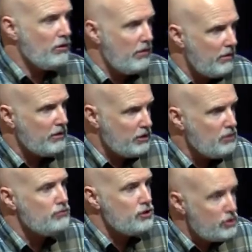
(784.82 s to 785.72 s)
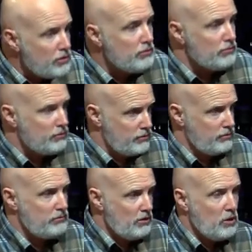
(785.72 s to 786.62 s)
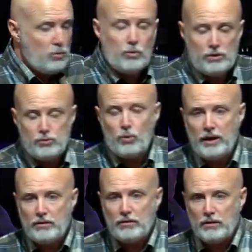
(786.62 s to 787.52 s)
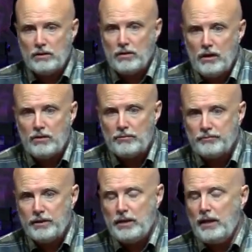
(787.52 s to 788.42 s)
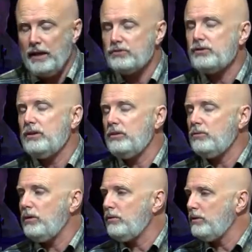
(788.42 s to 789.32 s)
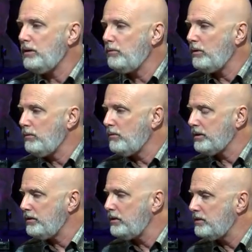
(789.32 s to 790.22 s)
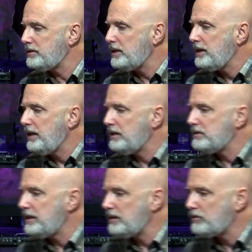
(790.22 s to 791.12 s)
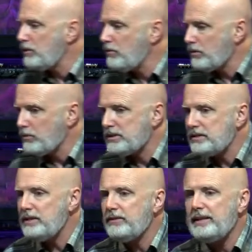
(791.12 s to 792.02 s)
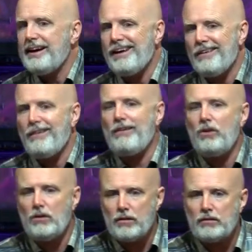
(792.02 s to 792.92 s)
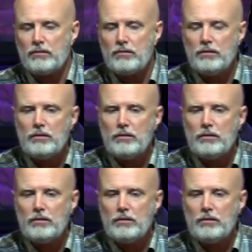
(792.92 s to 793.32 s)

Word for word: your heart, you choose which way you're going to go. And so, what, what we want to do is, is, is we want to receive into our heart